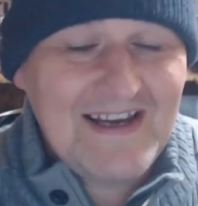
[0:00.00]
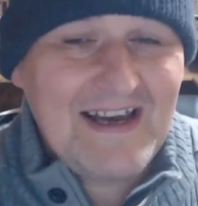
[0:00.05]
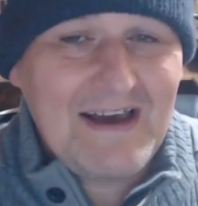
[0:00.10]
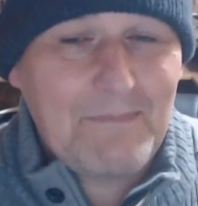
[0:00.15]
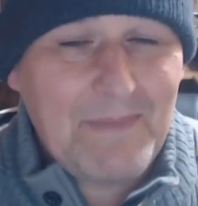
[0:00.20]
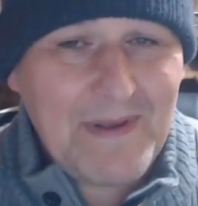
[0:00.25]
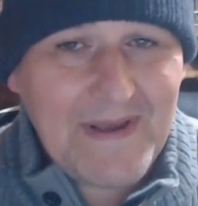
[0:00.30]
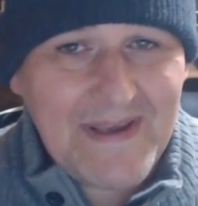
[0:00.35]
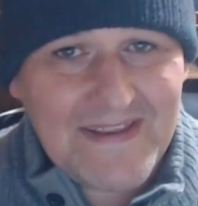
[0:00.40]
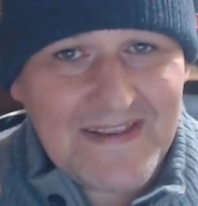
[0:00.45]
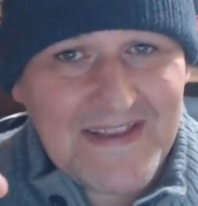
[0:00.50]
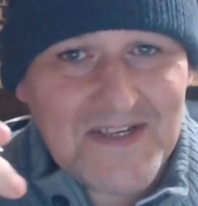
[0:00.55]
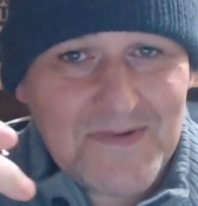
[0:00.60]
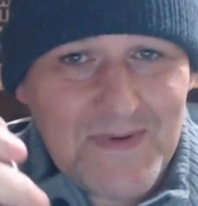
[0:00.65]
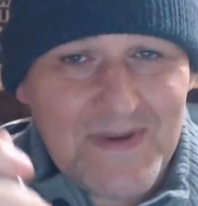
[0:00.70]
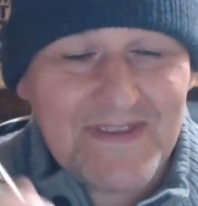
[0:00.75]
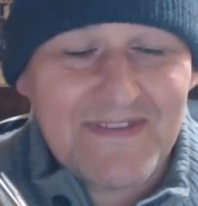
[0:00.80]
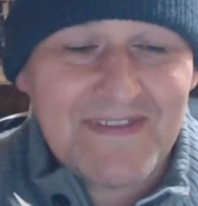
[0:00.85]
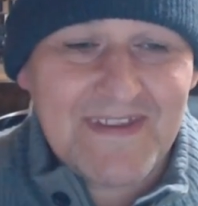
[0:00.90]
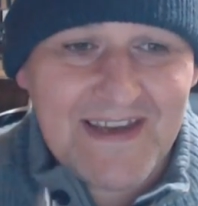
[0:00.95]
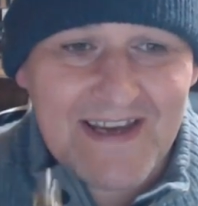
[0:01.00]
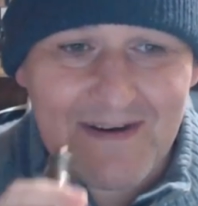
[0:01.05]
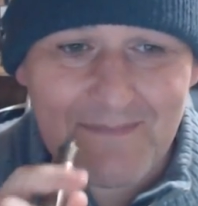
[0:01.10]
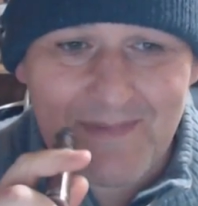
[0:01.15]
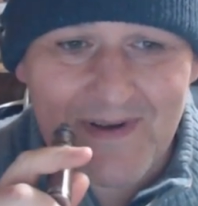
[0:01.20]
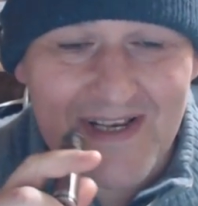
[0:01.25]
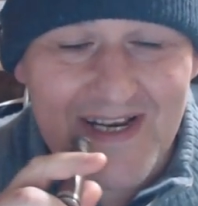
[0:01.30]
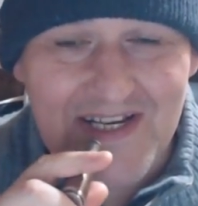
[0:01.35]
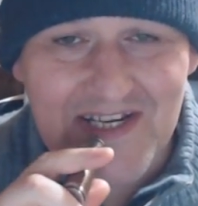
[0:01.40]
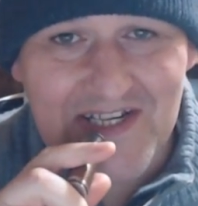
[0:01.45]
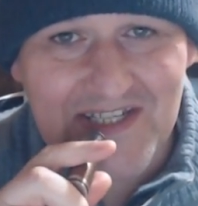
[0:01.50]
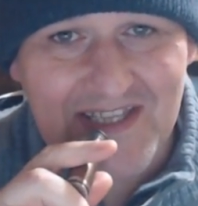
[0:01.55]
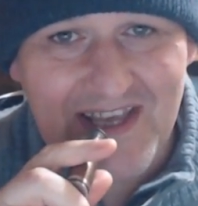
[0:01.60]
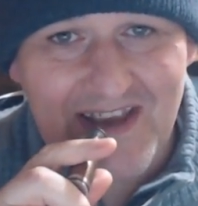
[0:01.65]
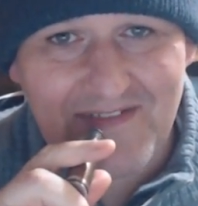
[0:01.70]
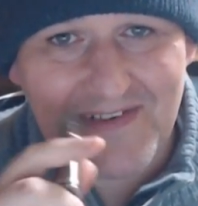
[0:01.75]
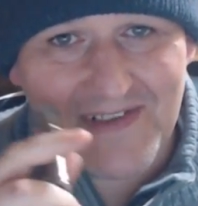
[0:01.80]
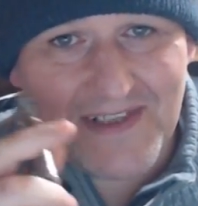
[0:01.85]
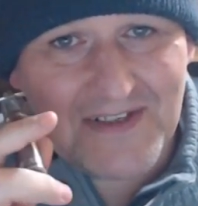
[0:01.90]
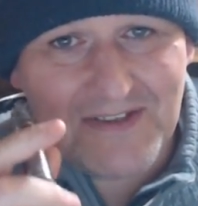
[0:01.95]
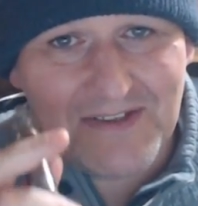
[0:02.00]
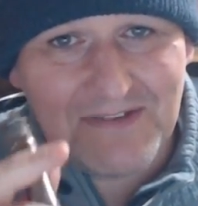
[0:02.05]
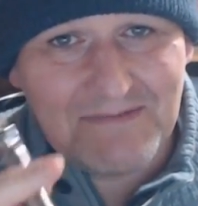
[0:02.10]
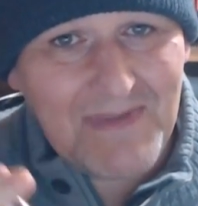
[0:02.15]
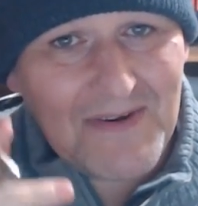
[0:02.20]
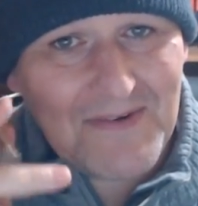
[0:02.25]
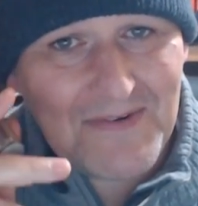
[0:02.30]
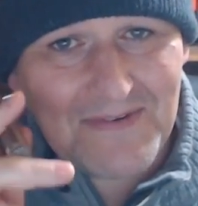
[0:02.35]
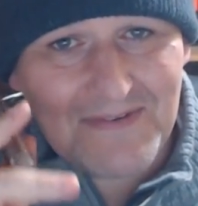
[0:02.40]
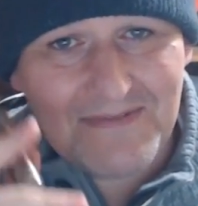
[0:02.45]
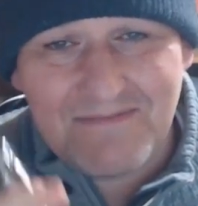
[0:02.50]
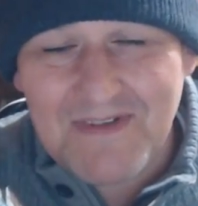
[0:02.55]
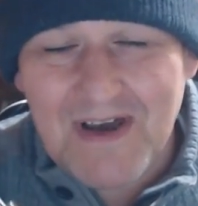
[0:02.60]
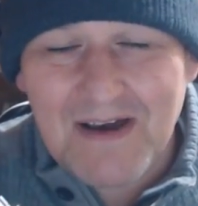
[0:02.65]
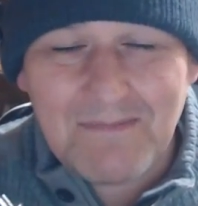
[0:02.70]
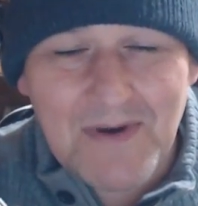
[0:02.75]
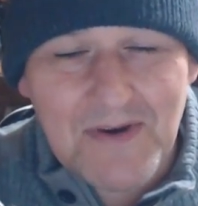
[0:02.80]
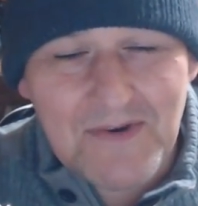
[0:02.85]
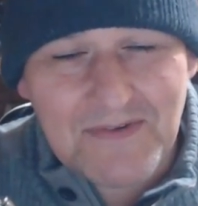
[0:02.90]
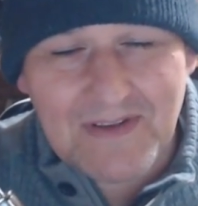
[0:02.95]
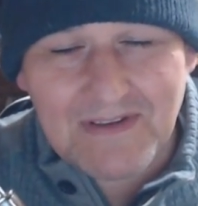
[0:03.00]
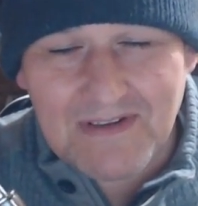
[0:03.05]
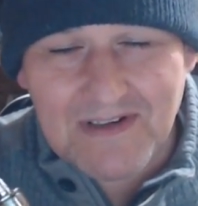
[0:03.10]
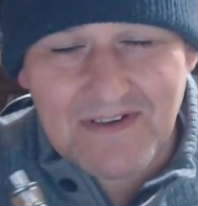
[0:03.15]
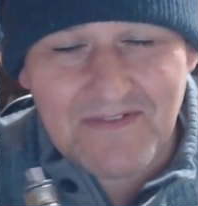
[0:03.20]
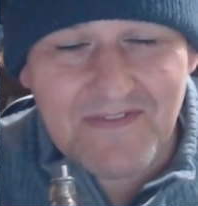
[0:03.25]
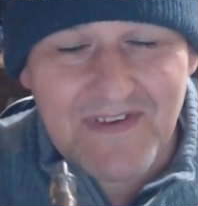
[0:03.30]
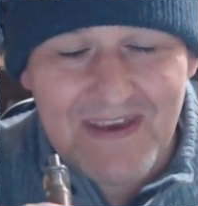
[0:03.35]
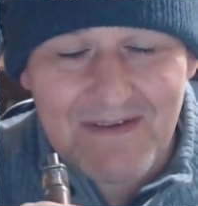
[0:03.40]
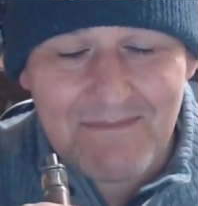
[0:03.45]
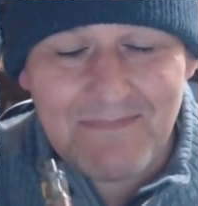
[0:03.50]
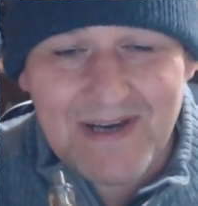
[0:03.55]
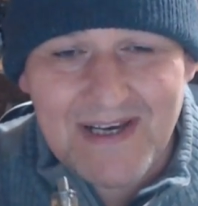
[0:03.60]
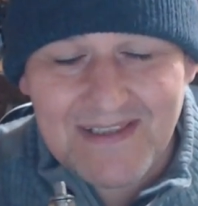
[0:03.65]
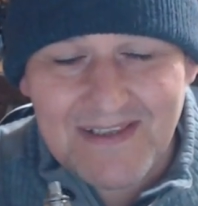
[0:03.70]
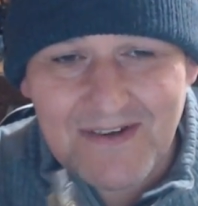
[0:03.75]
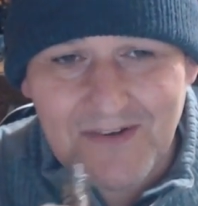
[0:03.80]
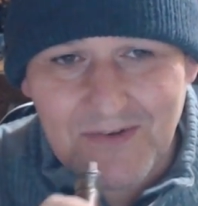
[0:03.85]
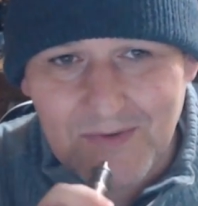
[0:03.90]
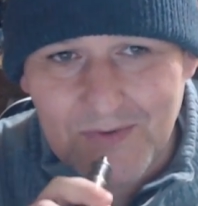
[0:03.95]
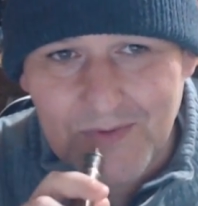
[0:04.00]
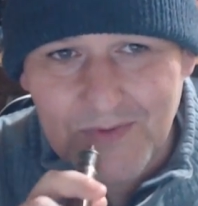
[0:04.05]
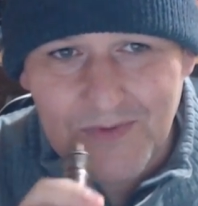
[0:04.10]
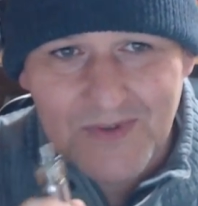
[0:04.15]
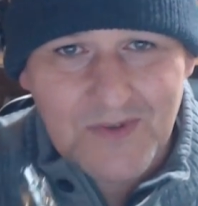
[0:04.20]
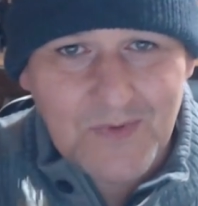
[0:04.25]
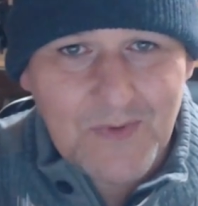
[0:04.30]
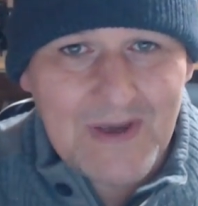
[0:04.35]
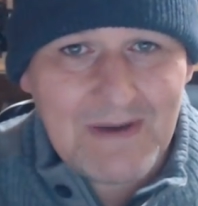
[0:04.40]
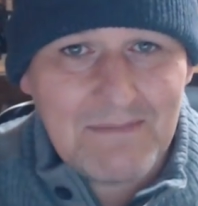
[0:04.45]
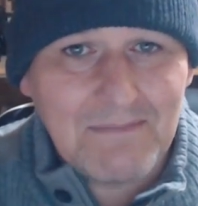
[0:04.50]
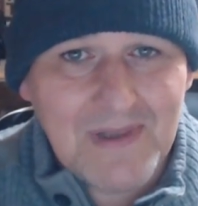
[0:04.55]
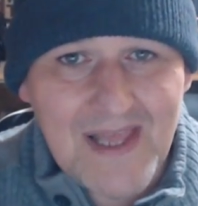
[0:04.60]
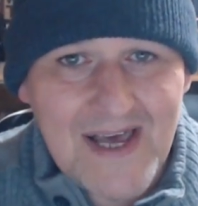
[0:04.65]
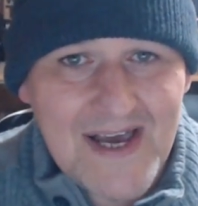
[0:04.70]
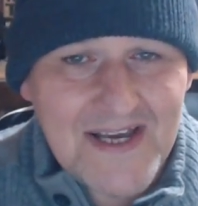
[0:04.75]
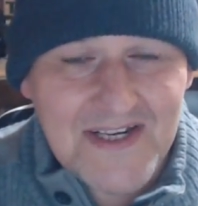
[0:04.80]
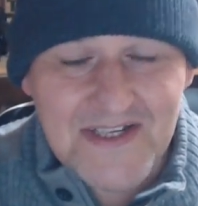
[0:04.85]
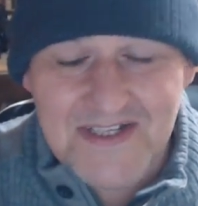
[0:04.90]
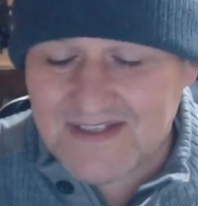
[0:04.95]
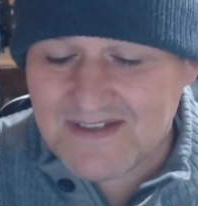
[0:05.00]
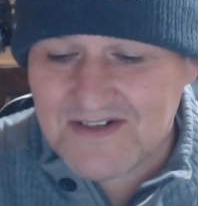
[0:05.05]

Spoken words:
I pick this wee thing up and I just have a little mouth, not a mouth to lung vape, but a little quick blast.